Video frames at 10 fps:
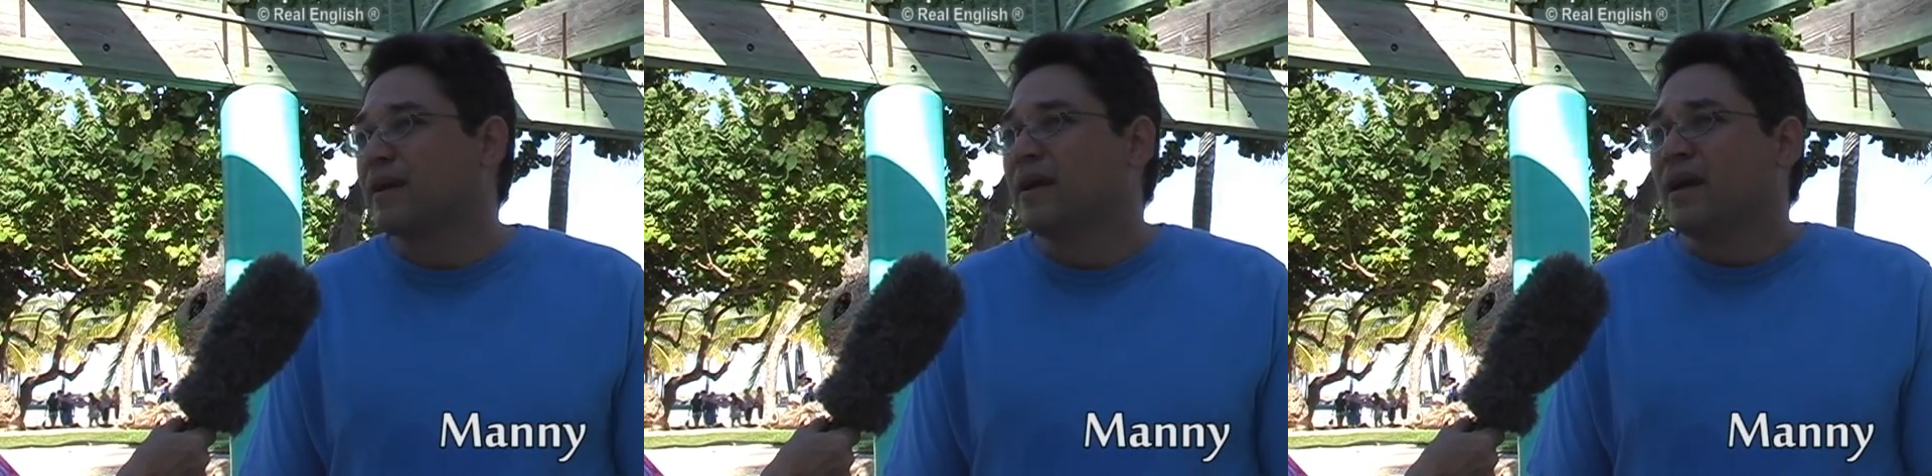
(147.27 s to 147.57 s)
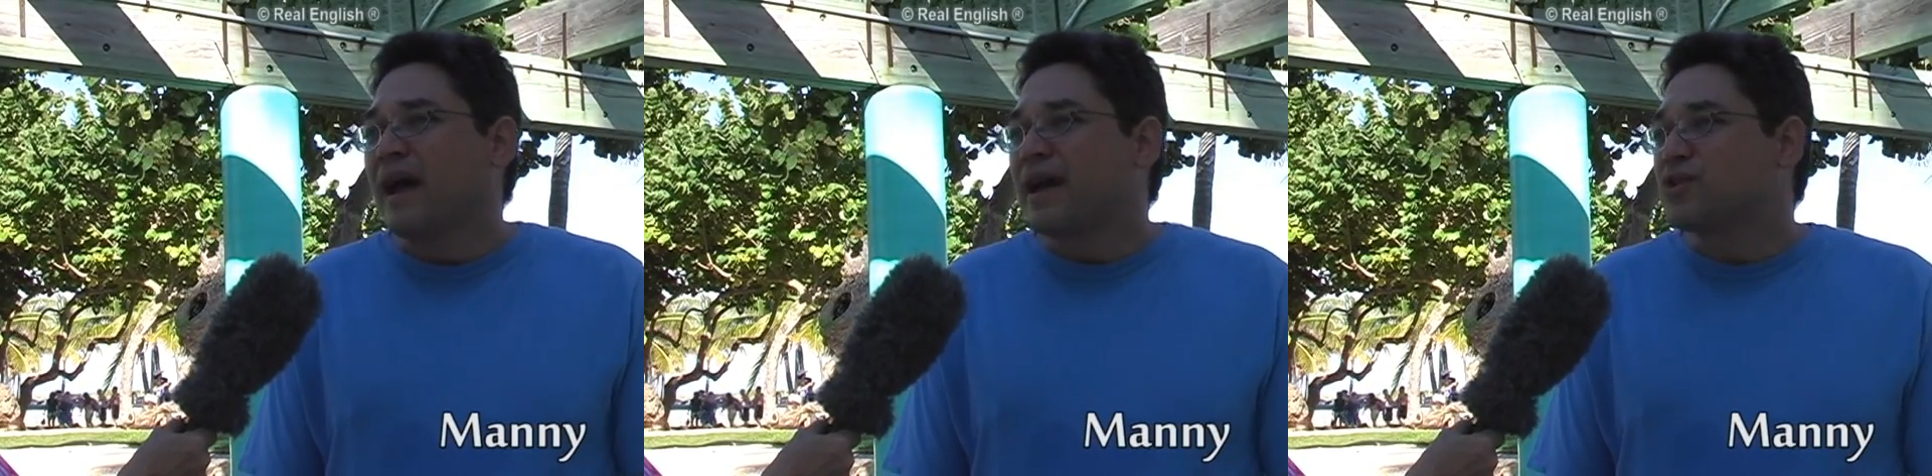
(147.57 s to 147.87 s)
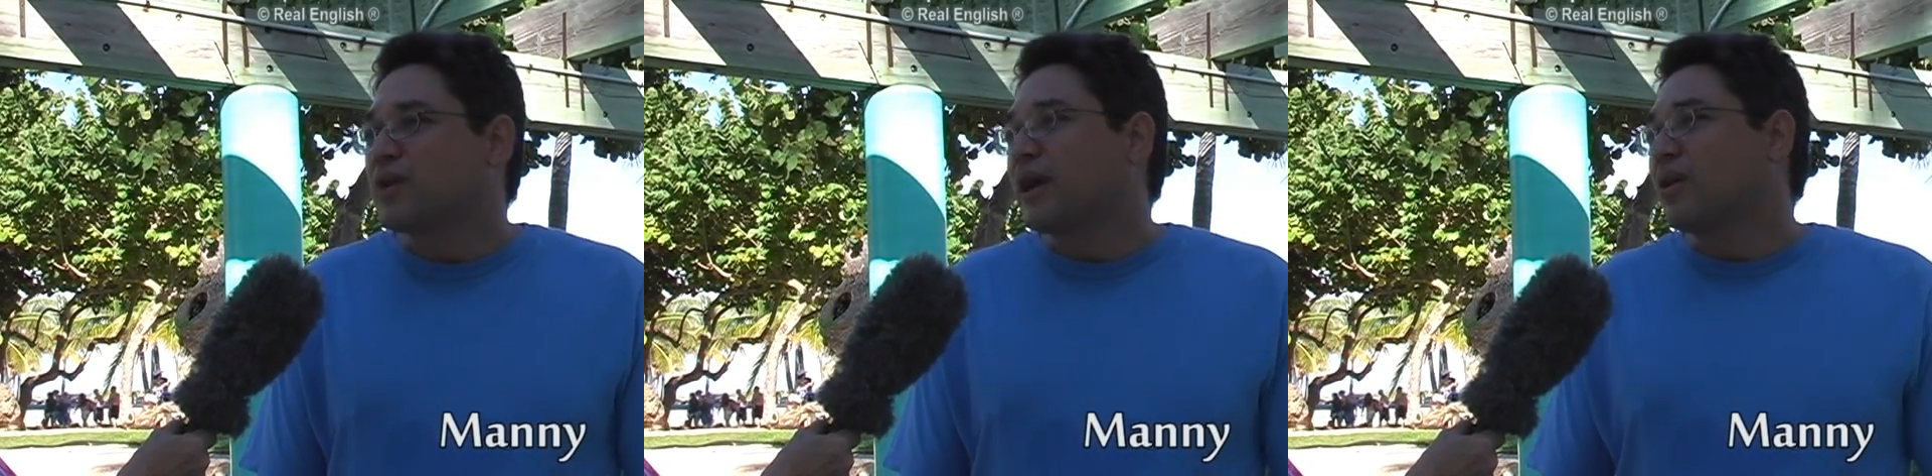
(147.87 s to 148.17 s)
and
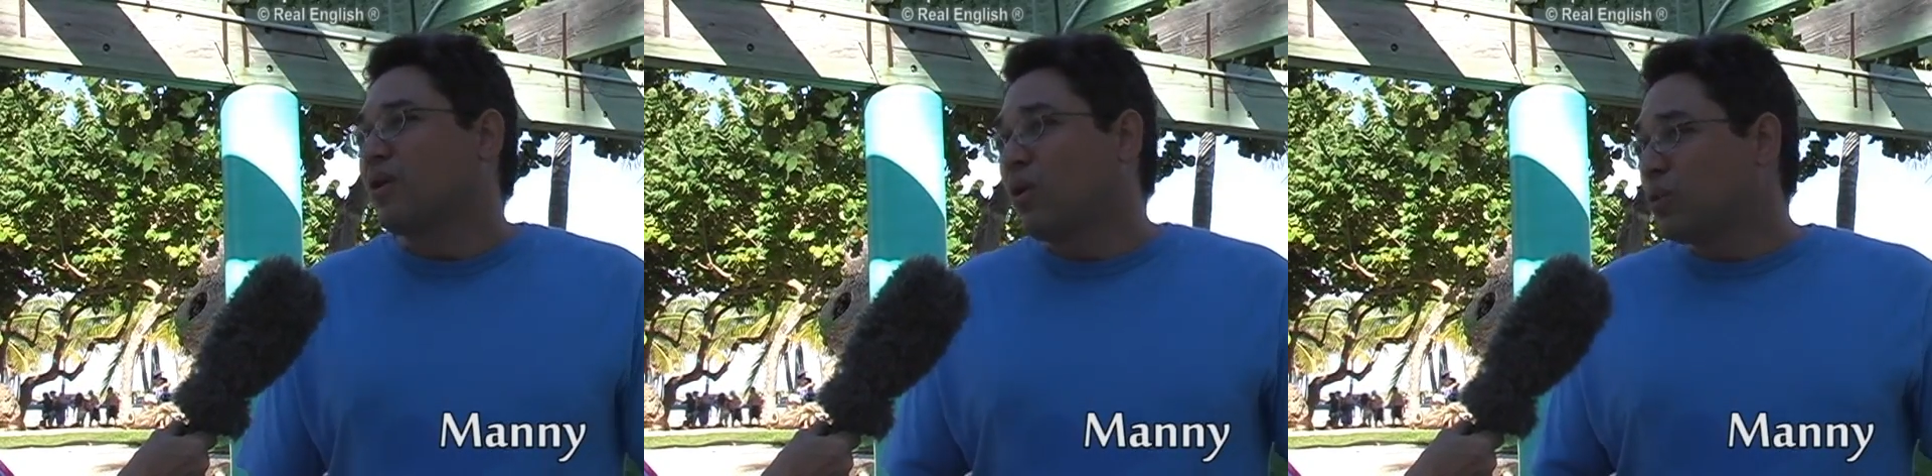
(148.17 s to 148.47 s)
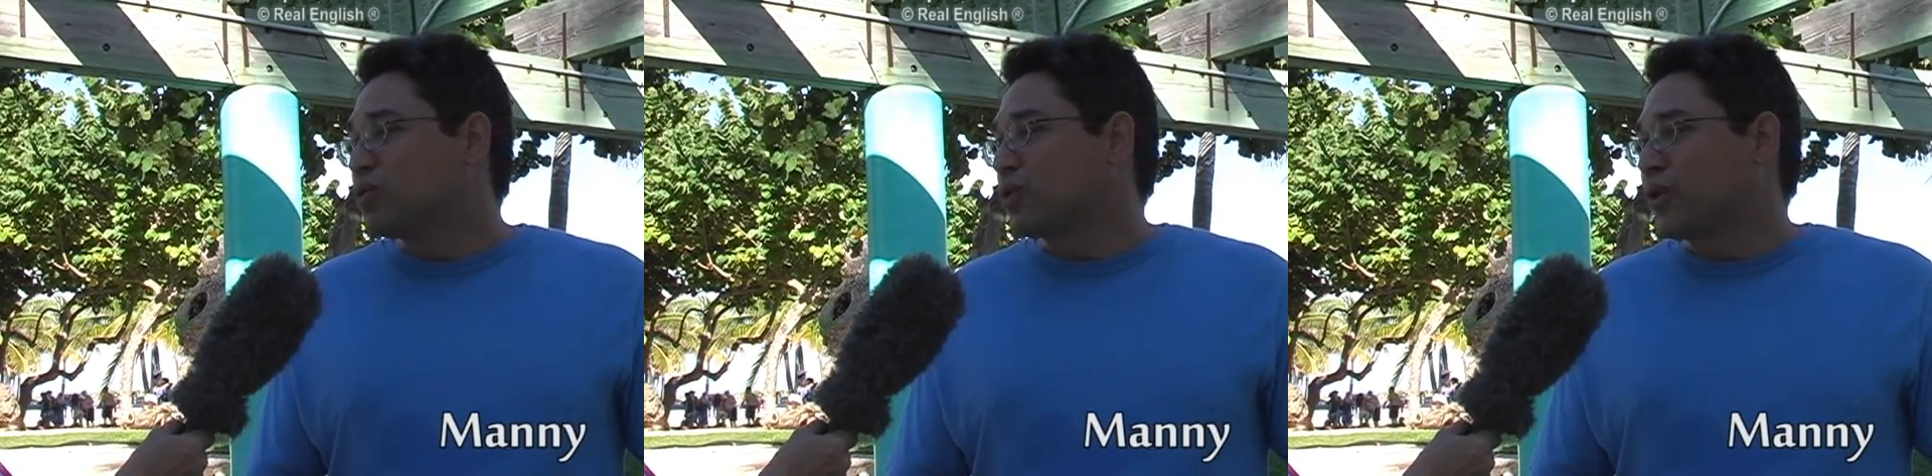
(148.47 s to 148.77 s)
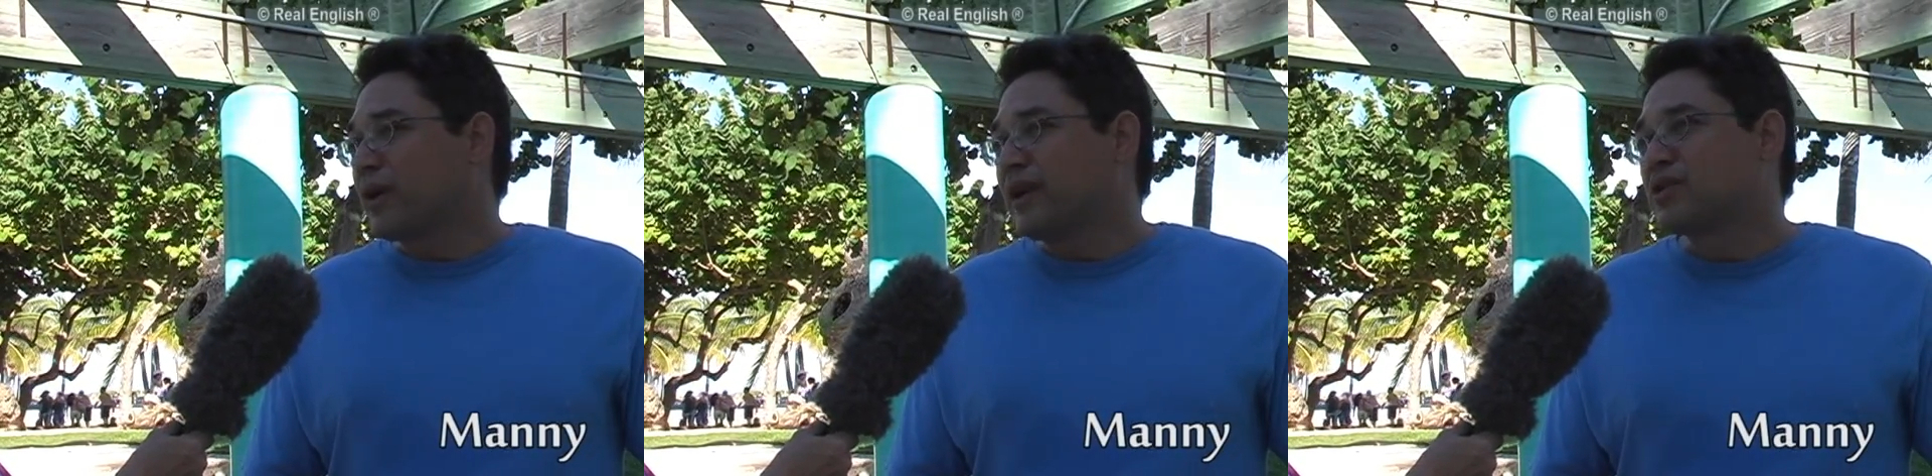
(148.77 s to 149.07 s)
as you get
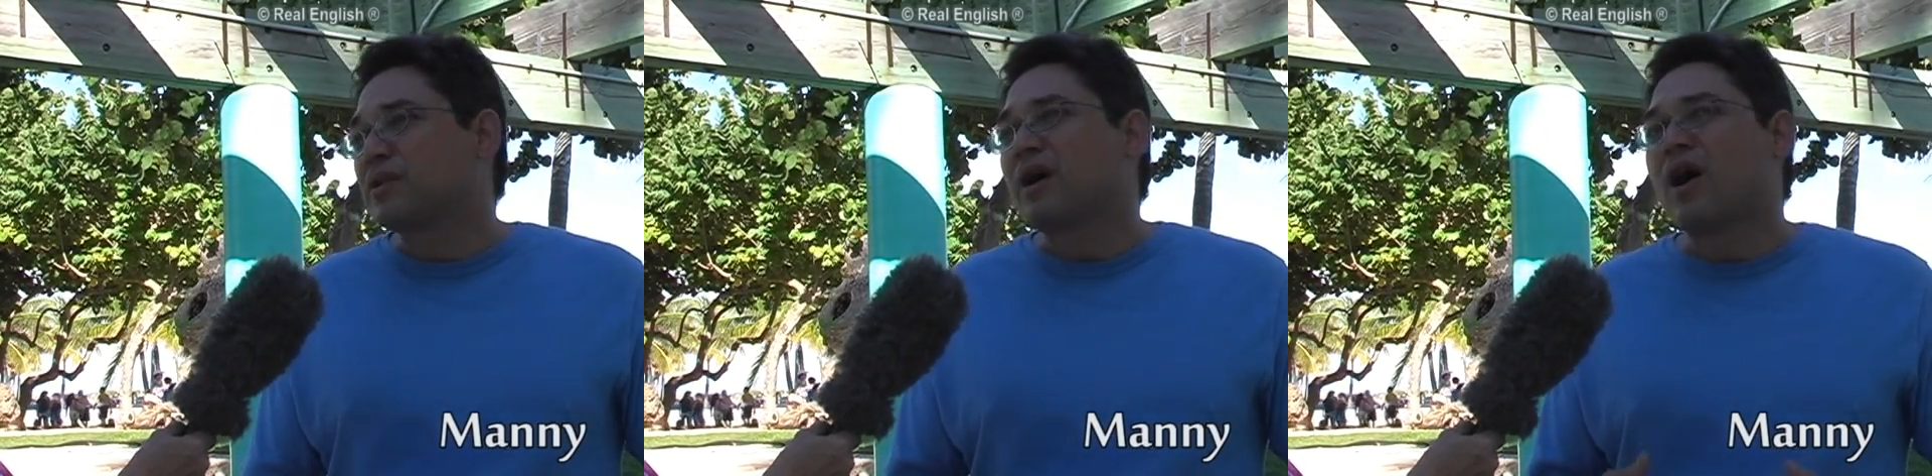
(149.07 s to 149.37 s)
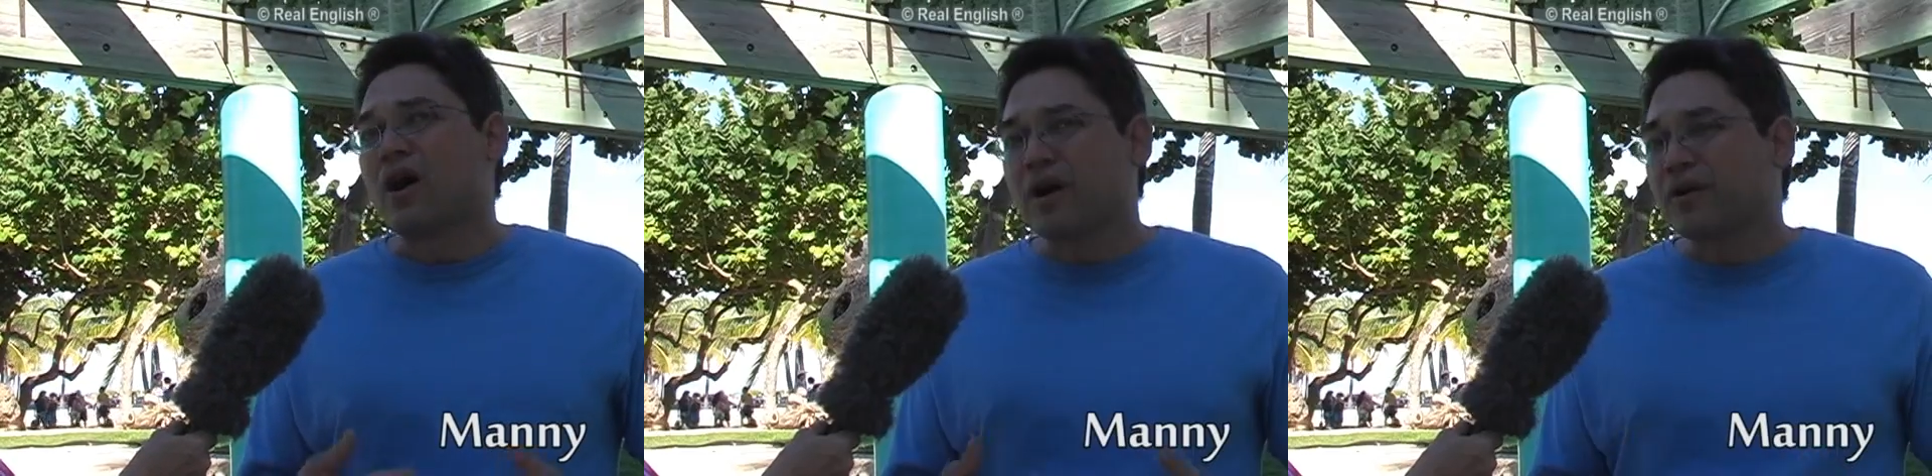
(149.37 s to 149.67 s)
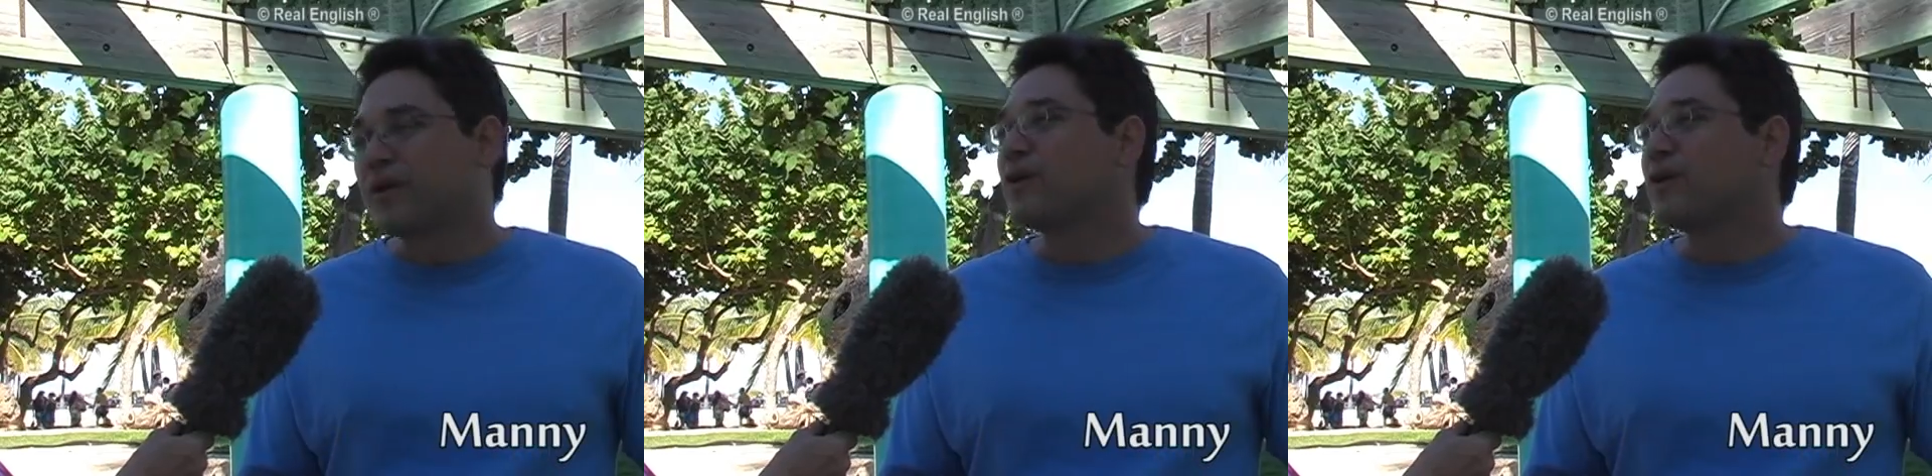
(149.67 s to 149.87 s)
older it's harder.